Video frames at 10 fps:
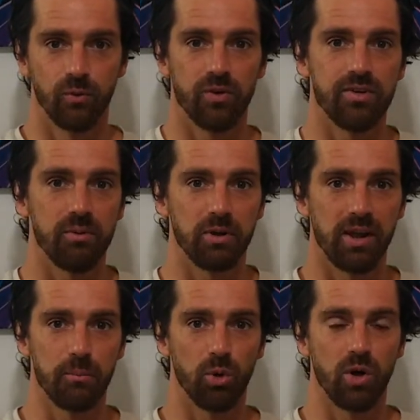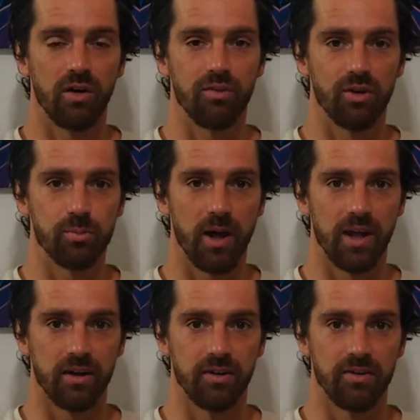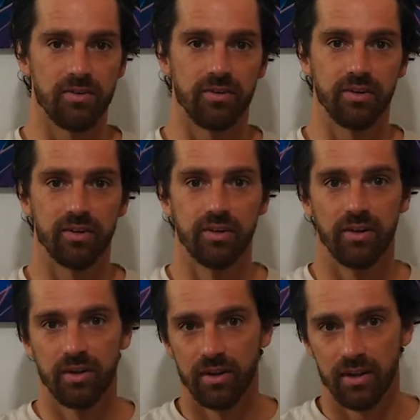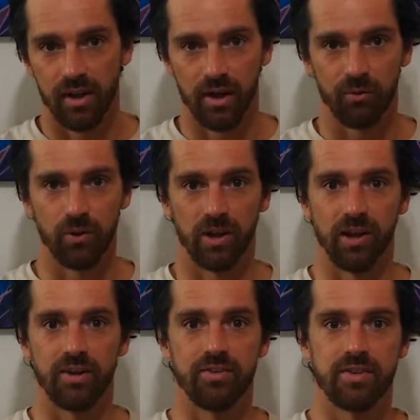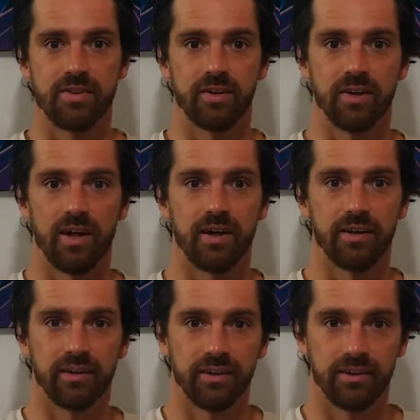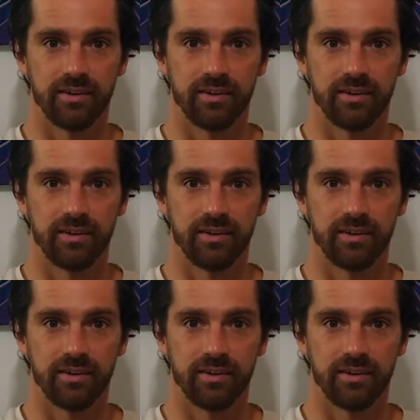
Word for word: Once I became aware of those patterns, I realized that they're not